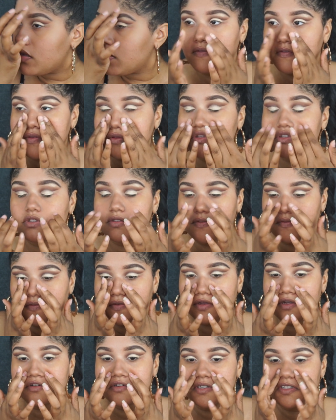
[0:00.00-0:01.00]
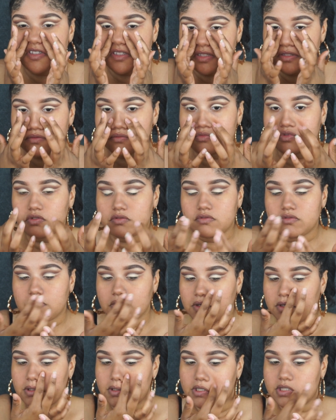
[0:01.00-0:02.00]
Feels very smooth
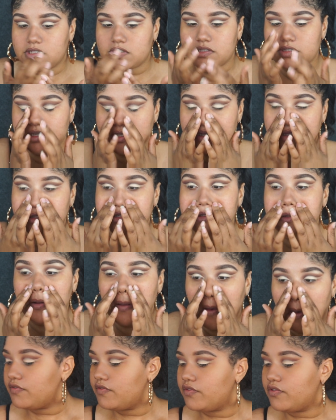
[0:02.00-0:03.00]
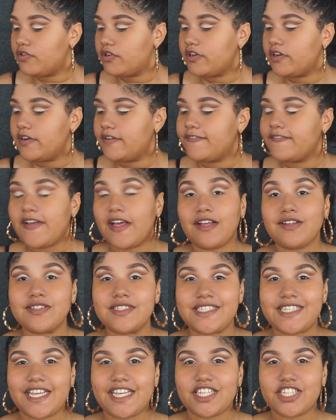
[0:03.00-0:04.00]
on the skin. For
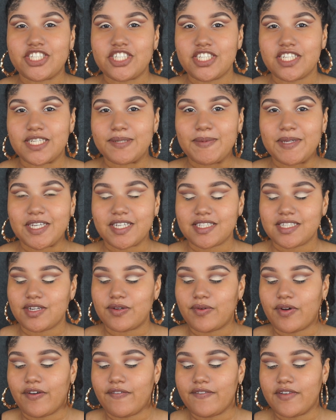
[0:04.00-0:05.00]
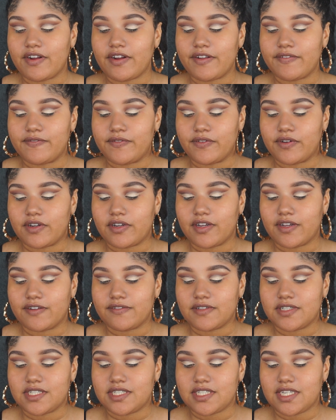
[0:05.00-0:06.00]
foundation, because I want very full
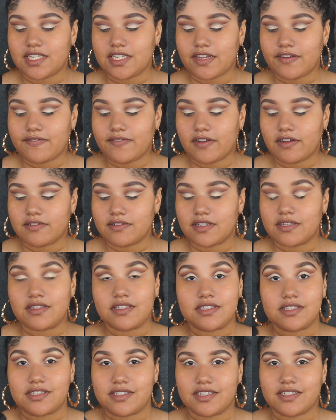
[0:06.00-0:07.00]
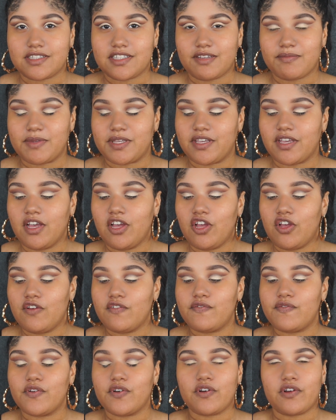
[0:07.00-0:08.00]
coverage and I found that this does give me
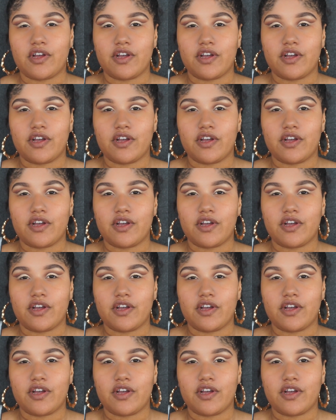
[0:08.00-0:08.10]
full